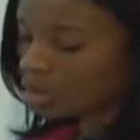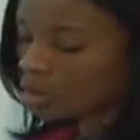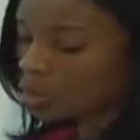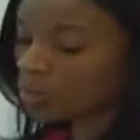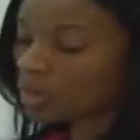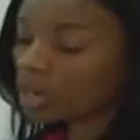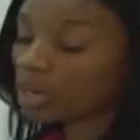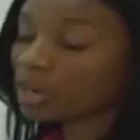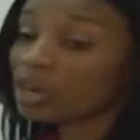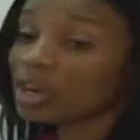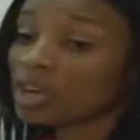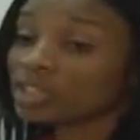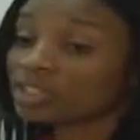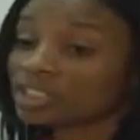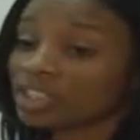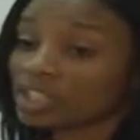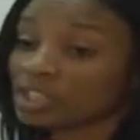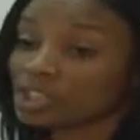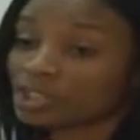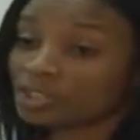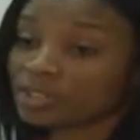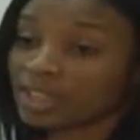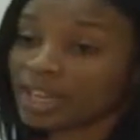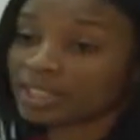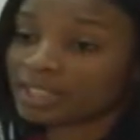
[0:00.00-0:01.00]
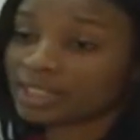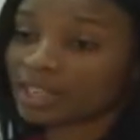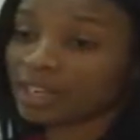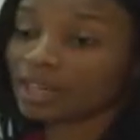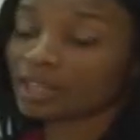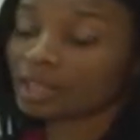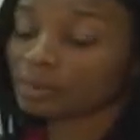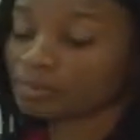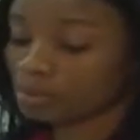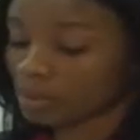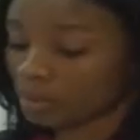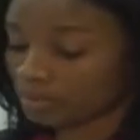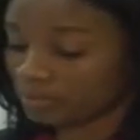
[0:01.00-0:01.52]
We are concentrated on
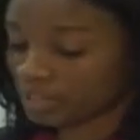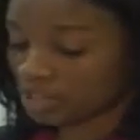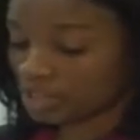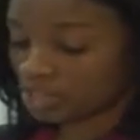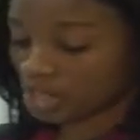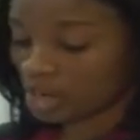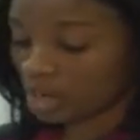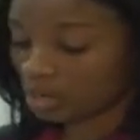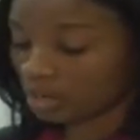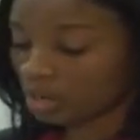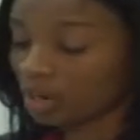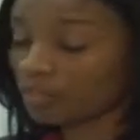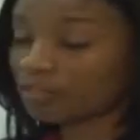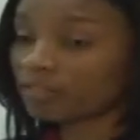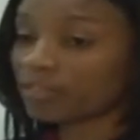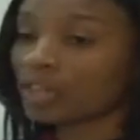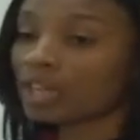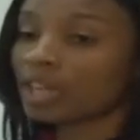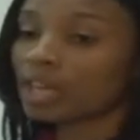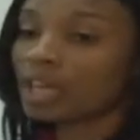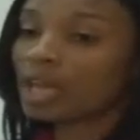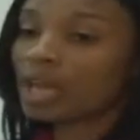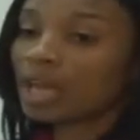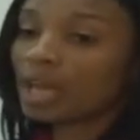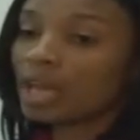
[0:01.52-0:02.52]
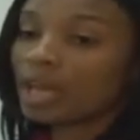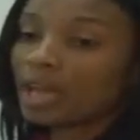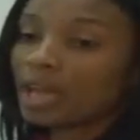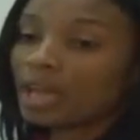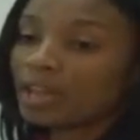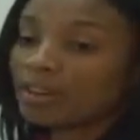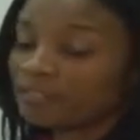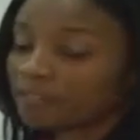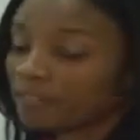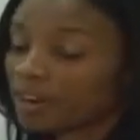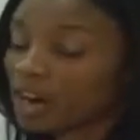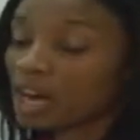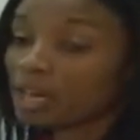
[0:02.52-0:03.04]
the provision of
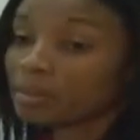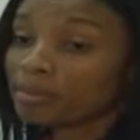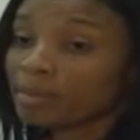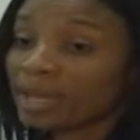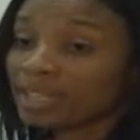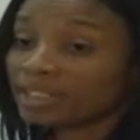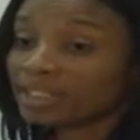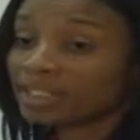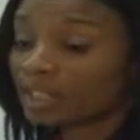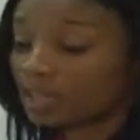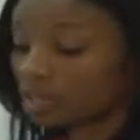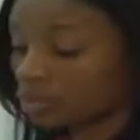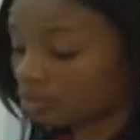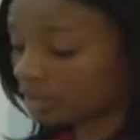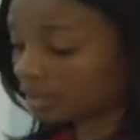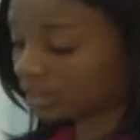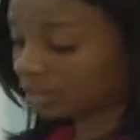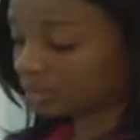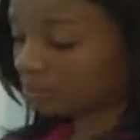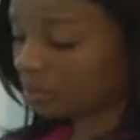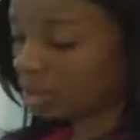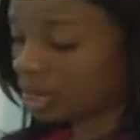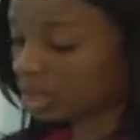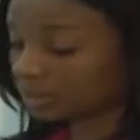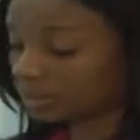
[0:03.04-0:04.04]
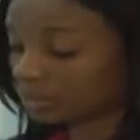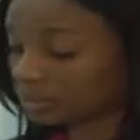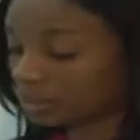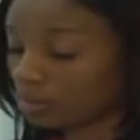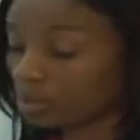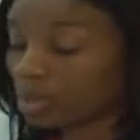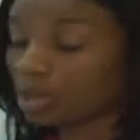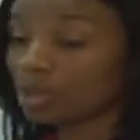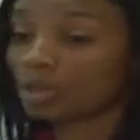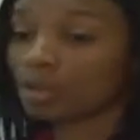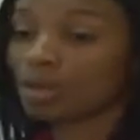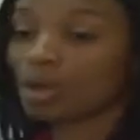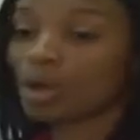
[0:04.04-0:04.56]
environmentally
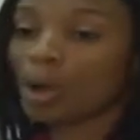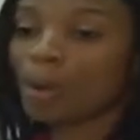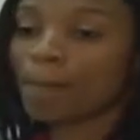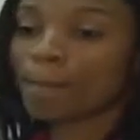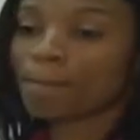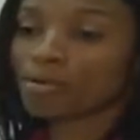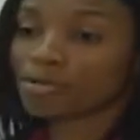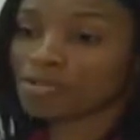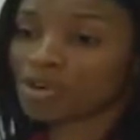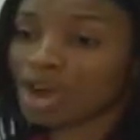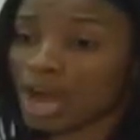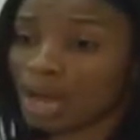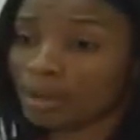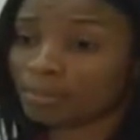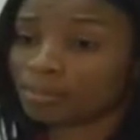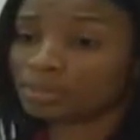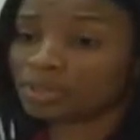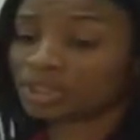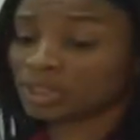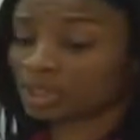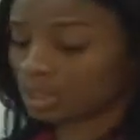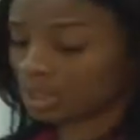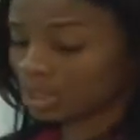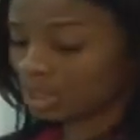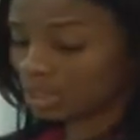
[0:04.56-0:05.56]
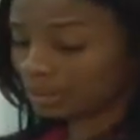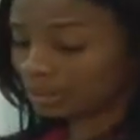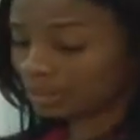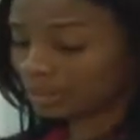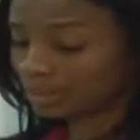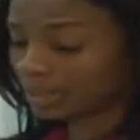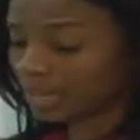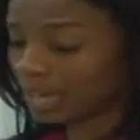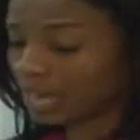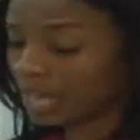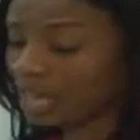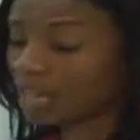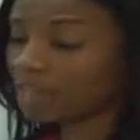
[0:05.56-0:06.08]
responsible, prompt,
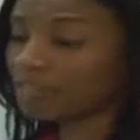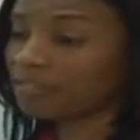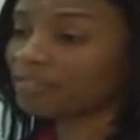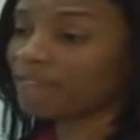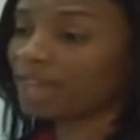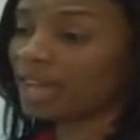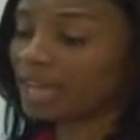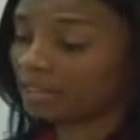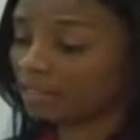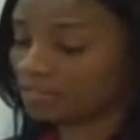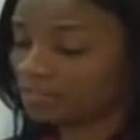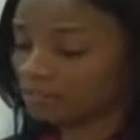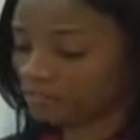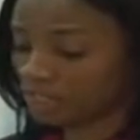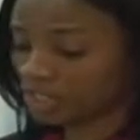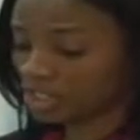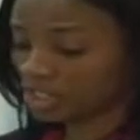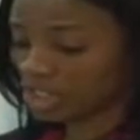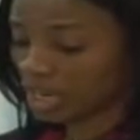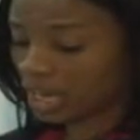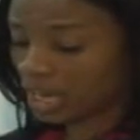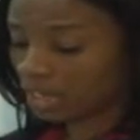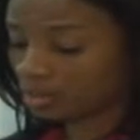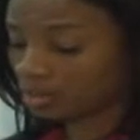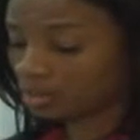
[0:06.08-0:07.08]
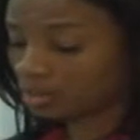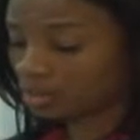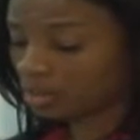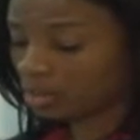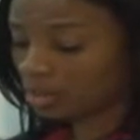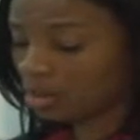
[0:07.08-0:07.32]
safe, and efficient